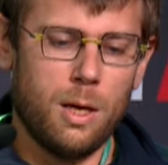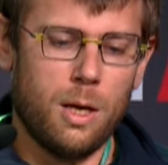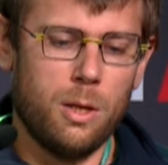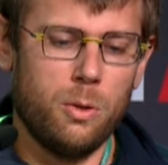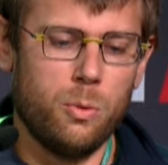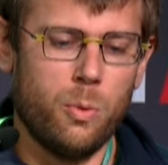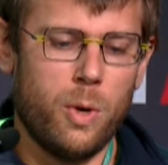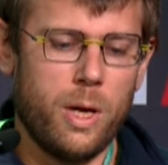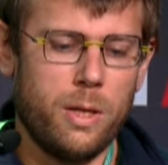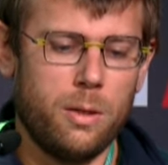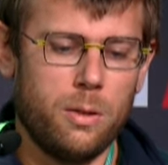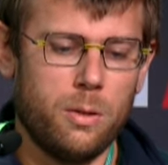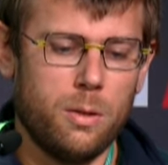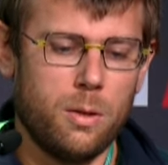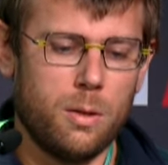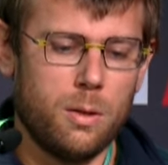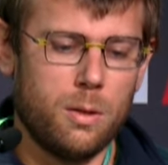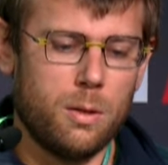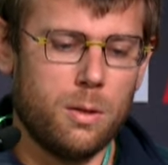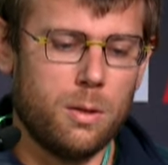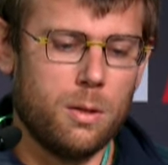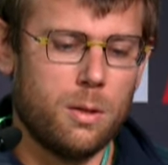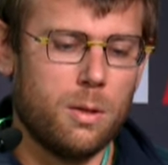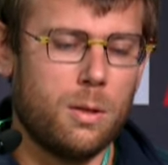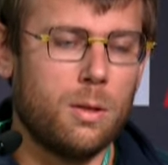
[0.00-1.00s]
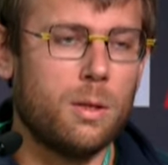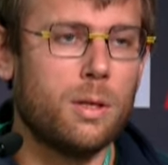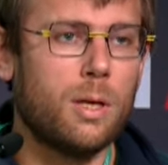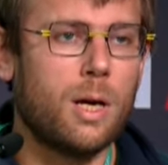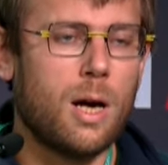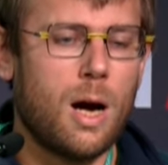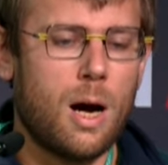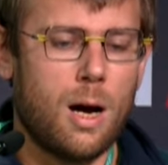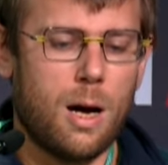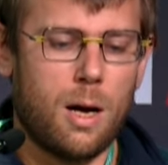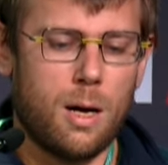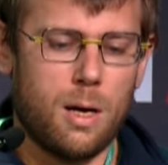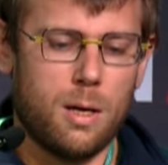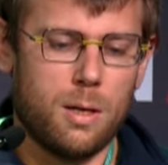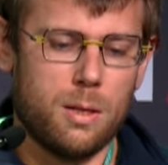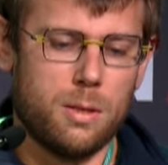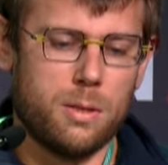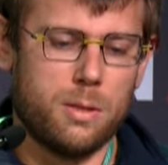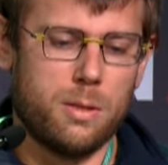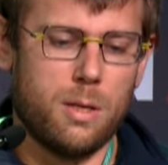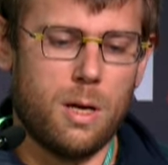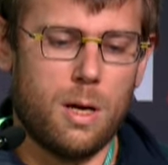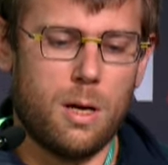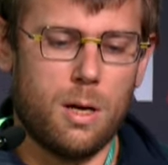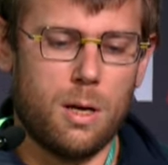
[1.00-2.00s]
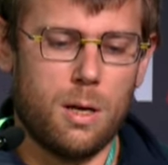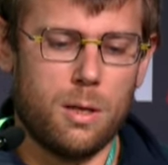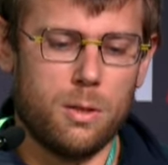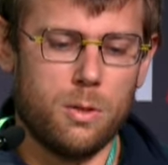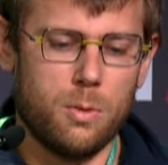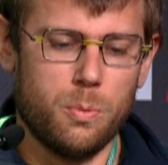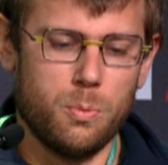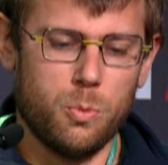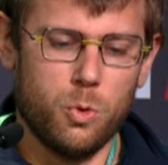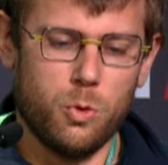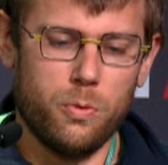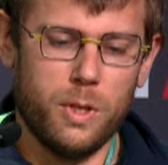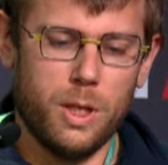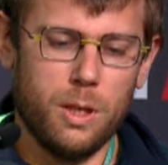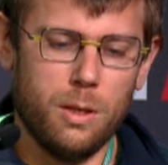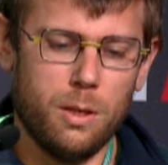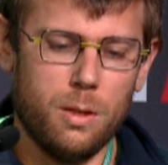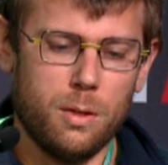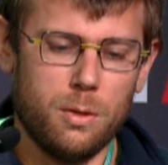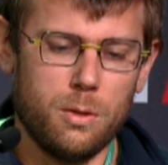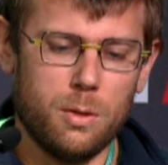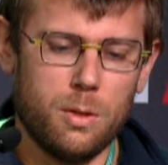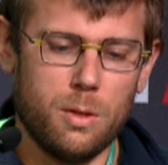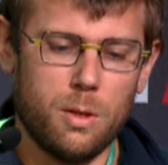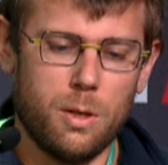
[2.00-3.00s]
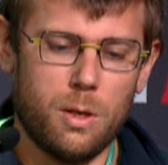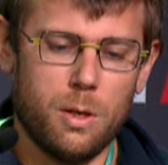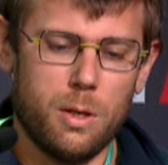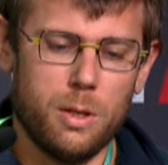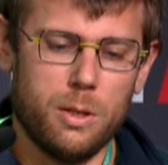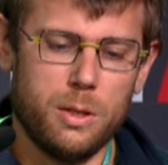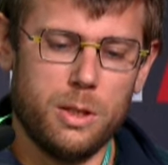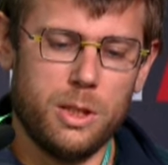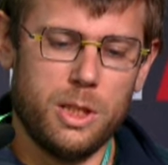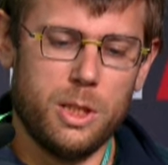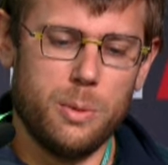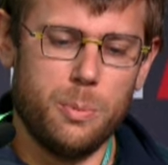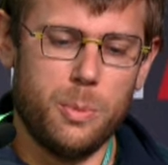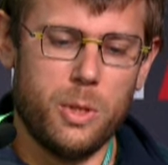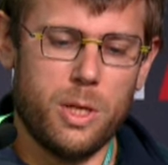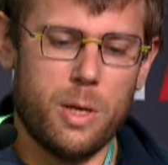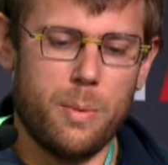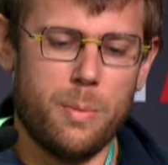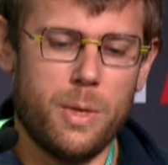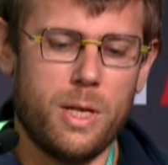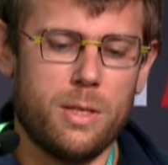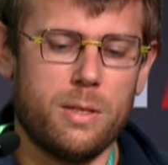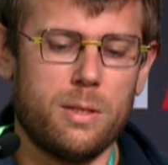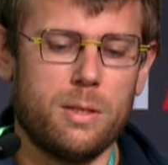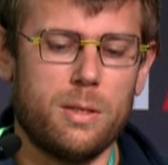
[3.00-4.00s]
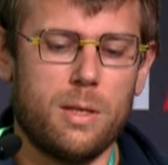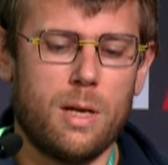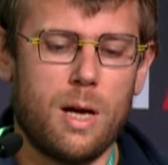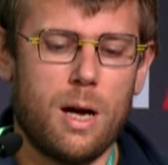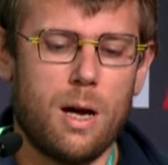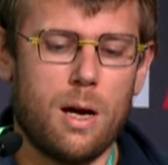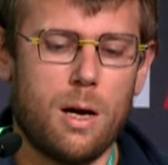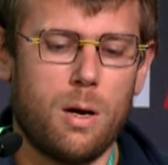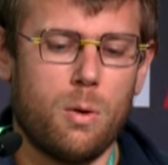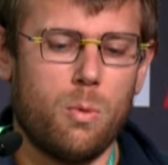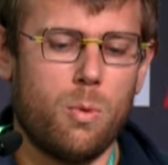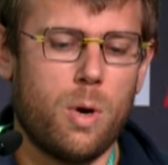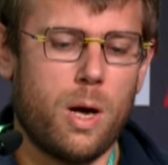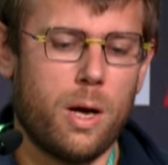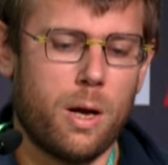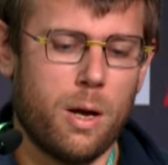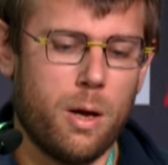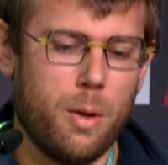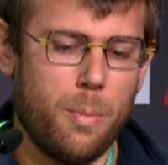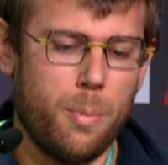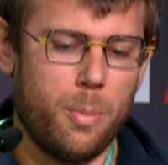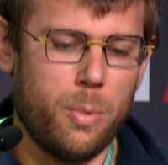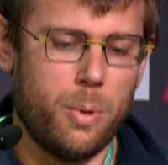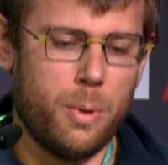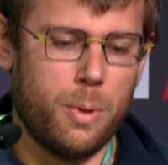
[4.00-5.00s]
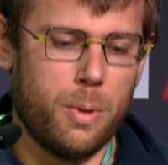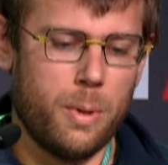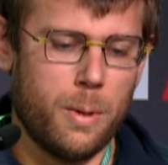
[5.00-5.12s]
And when the car starts moving, TPMS are wake up.